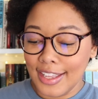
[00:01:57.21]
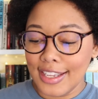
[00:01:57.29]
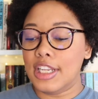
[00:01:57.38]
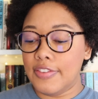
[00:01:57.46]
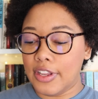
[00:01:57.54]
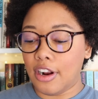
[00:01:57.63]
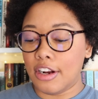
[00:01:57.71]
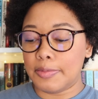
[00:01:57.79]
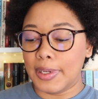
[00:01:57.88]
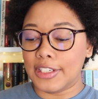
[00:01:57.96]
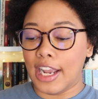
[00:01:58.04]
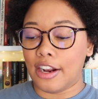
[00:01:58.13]
Deviant Hearts
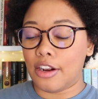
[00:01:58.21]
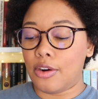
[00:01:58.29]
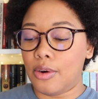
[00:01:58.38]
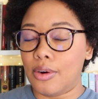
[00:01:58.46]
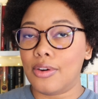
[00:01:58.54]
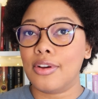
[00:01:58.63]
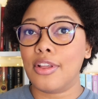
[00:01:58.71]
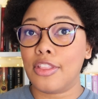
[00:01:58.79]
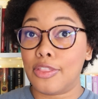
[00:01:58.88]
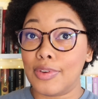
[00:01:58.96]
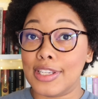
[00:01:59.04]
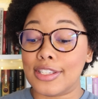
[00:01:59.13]
by Jagger Cole,
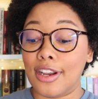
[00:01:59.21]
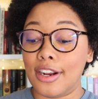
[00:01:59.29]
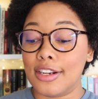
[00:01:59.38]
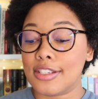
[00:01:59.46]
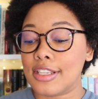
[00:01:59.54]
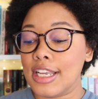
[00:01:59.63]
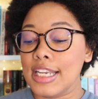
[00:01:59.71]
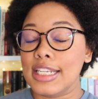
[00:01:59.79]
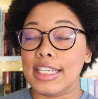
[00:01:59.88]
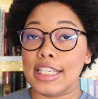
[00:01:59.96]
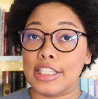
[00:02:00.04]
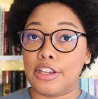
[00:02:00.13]
3 stars.
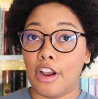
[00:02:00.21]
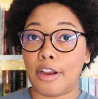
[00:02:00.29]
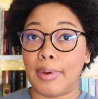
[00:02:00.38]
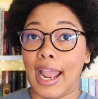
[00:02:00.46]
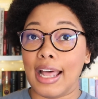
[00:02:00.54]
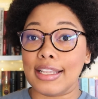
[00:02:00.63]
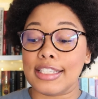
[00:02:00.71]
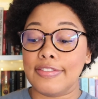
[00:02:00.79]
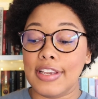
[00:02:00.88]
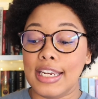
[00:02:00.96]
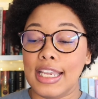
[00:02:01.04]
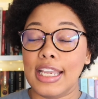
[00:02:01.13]
Daisy Darker by Alice
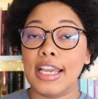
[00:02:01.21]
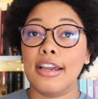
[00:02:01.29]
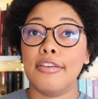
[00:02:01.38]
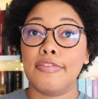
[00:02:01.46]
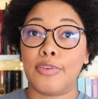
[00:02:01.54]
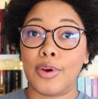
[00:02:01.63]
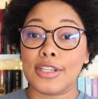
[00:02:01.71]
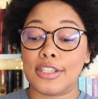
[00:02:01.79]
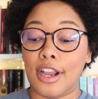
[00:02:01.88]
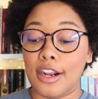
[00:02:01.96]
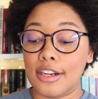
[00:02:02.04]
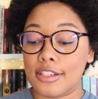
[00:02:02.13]
Feeney, 4
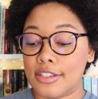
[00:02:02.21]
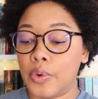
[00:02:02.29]
stars.